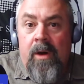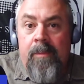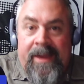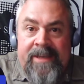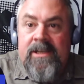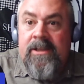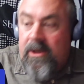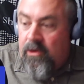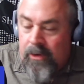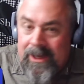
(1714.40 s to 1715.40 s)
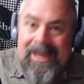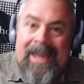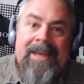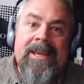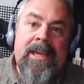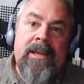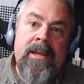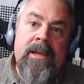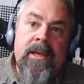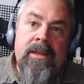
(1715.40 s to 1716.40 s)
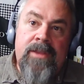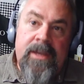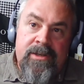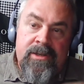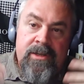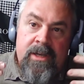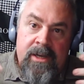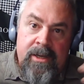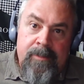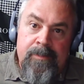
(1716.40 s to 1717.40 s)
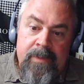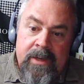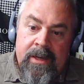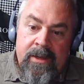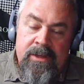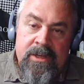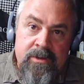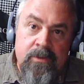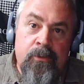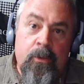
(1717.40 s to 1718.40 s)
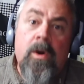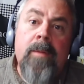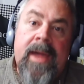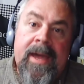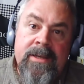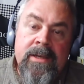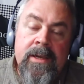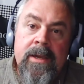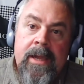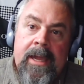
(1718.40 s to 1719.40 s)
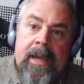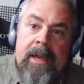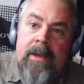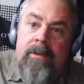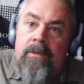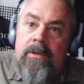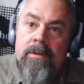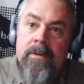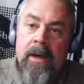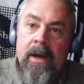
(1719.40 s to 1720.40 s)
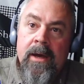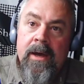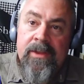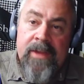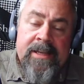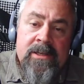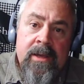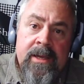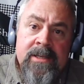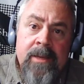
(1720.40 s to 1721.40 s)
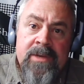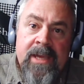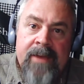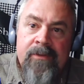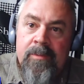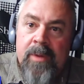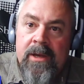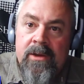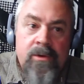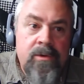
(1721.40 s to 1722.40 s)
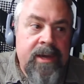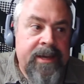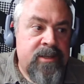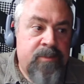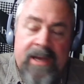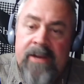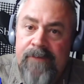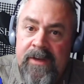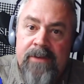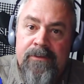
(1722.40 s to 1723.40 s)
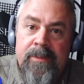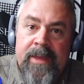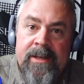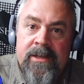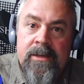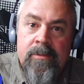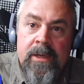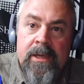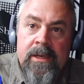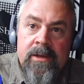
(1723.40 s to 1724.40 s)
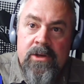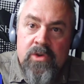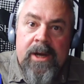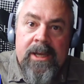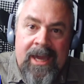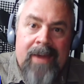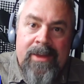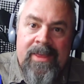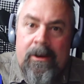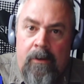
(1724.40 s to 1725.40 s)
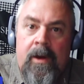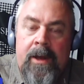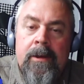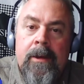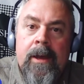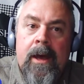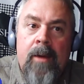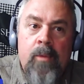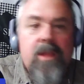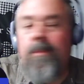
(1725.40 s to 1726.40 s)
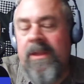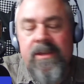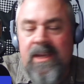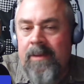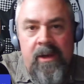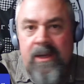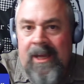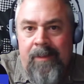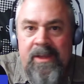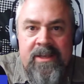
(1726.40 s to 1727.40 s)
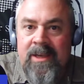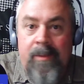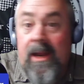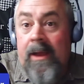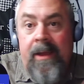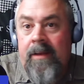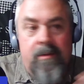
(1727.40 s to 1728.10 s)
basically created this this format, and I think it's up to everybody who has benefited from that to try to carry that on. Will it be the same? It can't be the same. And I